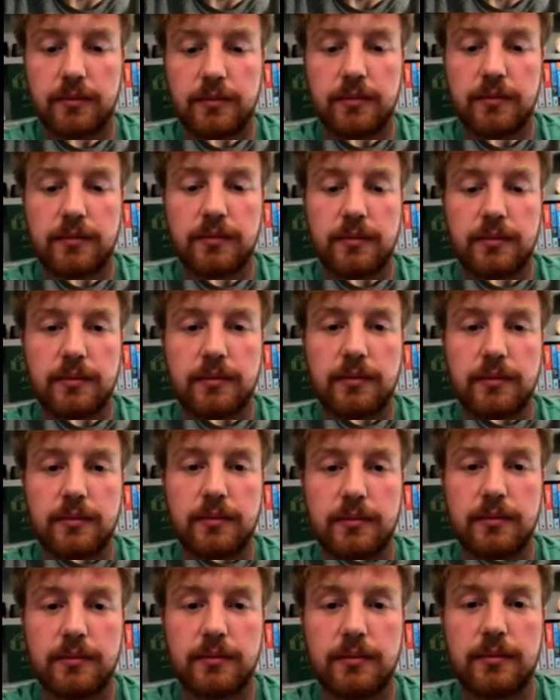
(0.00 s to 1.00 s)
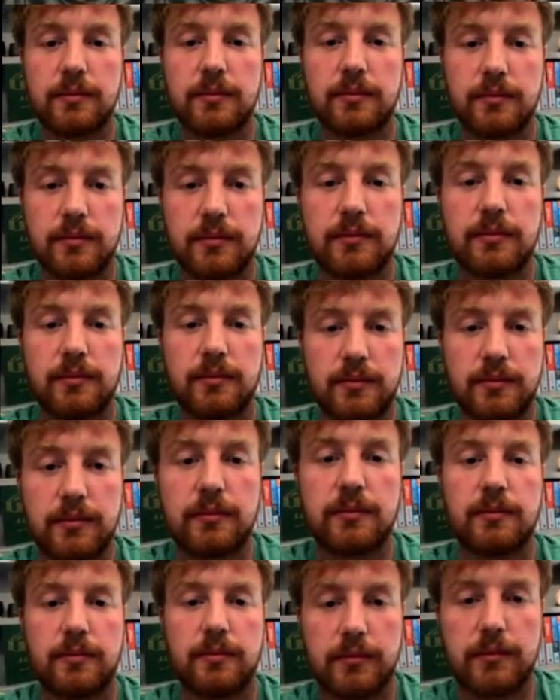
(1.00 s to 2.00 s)

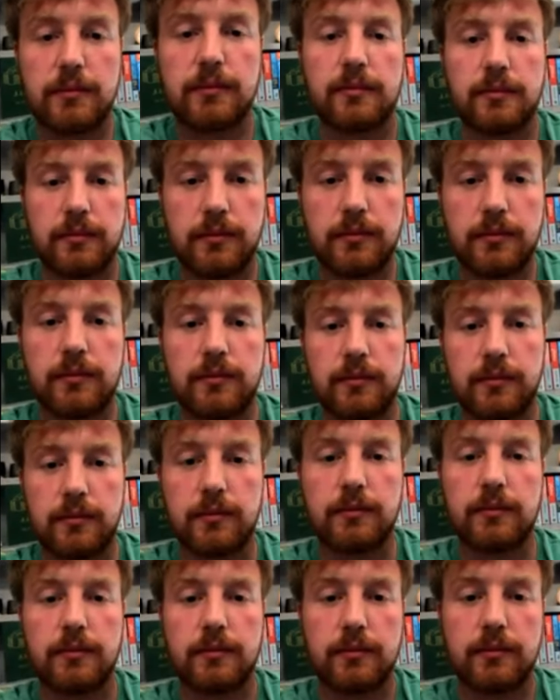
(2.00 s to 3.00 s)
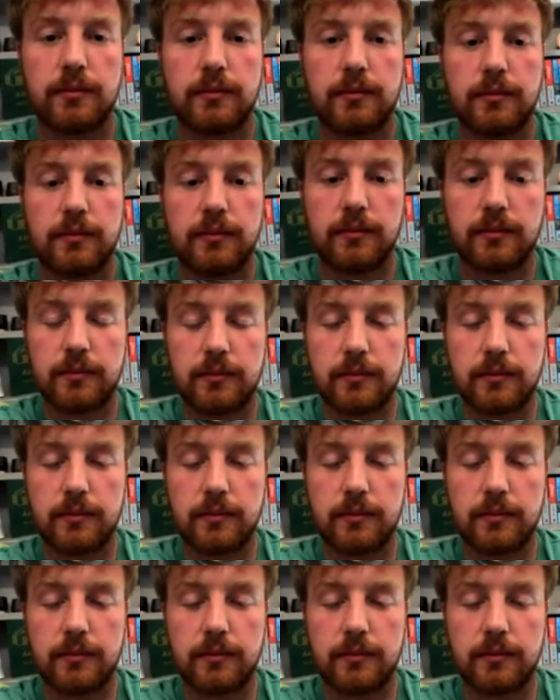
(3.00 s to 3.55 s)
This person isn't speaking.